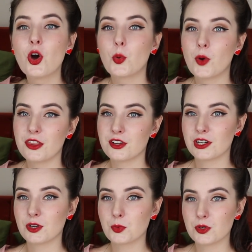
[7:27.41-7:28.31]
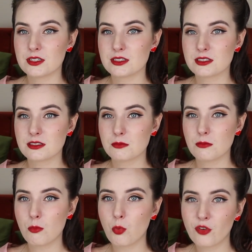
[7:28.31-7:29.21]
whether it was
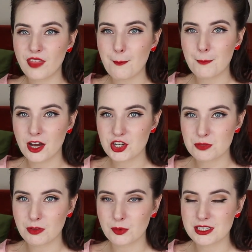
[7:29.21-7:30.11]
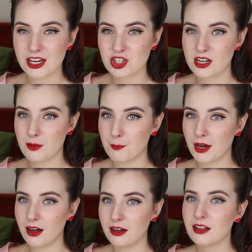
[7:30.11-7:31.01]
more of that marshmallow texture in a
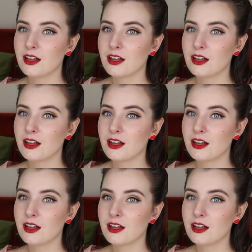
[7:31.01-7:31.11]
bar.